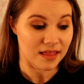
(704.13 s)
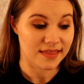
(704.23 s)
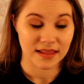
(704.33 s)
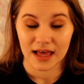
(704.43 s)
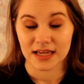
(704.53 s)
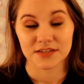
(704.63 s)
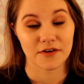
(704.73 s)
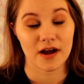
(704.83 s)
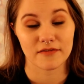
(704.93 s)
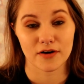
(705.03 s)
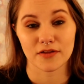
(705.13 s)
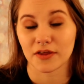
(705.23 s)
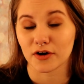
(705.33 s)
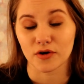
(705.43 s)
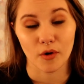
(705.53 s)
They last forever.
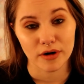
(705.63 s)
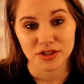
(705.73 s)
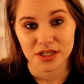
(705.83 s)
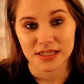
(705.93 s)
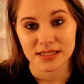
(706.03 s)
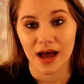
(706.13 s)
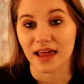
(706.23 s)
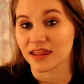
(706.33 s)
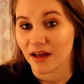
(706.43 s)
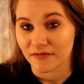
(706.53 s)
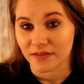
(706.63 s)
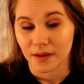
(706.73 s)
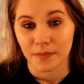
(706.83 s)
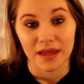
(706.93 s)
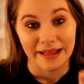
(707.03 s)
They're gorgeous. I love
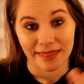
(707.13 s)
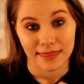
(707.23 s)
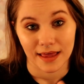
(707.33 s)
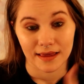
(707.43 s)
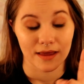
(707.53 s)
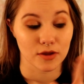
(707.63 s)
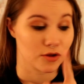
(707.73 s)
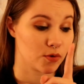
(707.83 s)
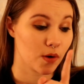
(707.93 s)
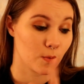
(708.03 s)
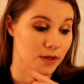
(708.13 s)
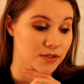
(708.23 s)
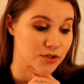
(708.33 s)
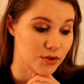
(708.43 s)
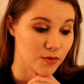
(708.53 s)
them, and I think you will
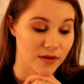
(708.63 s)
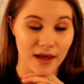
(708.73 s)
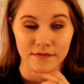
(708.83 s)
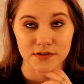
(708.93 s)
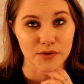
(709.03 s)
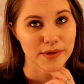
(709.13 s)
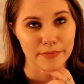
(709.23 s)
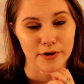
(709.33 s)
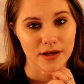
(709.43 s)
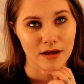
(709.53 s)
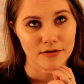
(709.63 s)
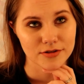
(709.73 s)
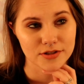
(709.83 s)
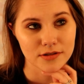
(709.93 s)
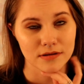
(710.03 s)
too. They have so many pretty
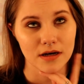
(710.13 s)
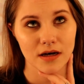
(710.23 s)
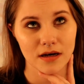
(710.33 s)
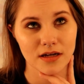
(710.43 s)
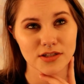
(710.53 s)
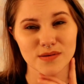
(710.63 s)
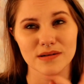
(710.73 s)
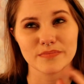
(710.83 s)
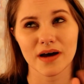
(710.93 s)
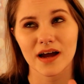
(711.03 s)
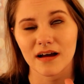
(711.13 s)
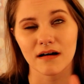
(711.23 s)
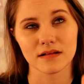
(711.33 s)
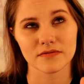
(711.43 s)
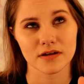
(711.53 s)
colors too. I just want to buy
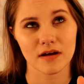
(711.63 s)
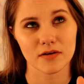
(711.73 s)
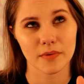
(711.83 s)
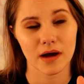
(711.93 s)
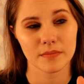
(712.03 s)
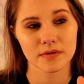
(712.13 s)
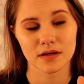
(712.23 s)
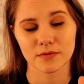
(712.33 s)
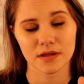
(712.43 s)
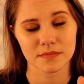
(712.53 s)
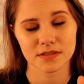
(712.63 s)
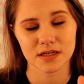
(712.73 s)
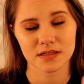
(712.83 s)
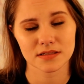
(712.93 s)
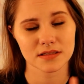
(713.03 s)
all of the ColourPop liquid
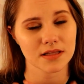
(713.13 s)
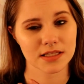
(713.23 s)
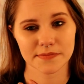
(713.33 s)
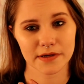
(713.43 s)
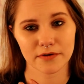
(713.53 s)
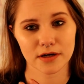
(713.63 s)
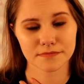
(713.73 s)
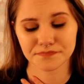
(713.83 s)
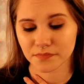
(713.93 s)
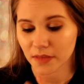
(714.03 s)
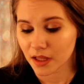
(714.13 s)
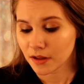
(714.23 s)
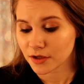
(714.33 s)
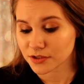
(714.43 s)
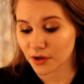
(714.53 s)
lipsticks. Let's be real.
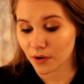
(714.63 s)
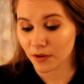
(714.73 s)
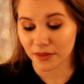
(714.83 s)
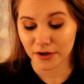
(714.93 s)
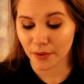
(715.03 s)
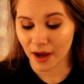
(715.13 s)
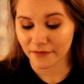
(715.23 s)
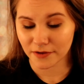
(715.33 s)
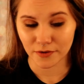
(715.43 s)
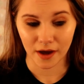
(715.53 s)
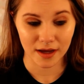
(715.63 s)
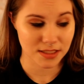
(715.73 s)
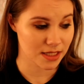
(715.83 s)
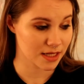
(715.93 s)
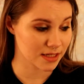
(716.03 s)
So there you have it, you
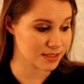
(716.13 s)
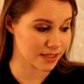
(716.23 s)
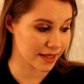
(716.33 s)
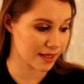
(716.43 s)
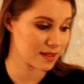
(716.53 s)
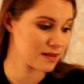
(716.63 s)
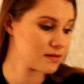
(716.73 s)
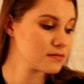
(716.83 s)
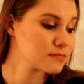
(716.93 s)
guys. It is like,